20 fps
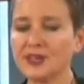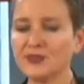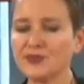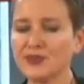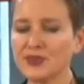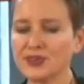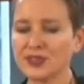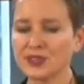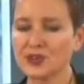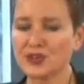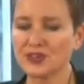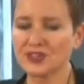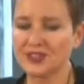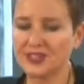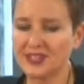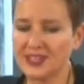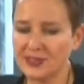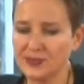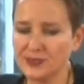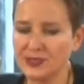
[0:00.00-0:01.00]
and for the
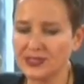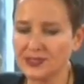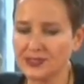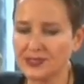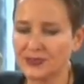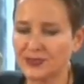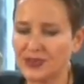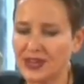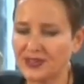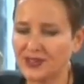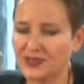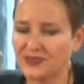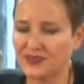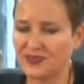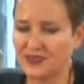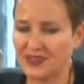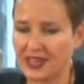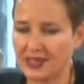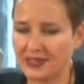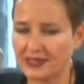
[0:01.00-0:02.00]
continual threat of
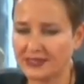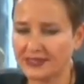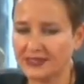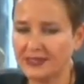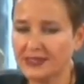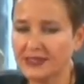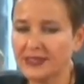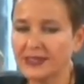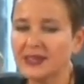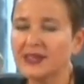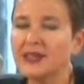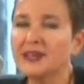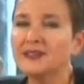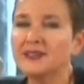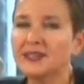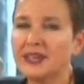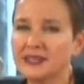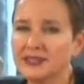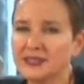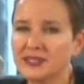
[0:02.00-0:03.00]
failure
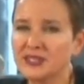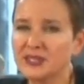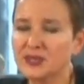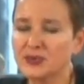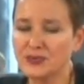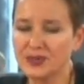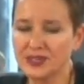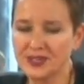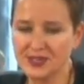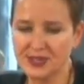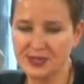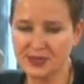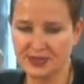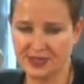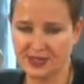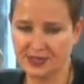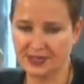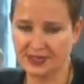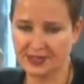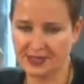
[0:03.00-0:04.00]
tends to
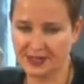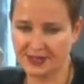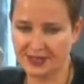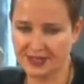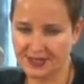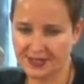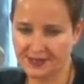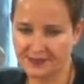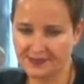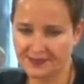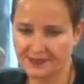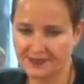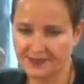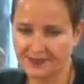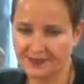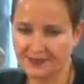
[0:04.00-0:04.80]
reduce solidarity.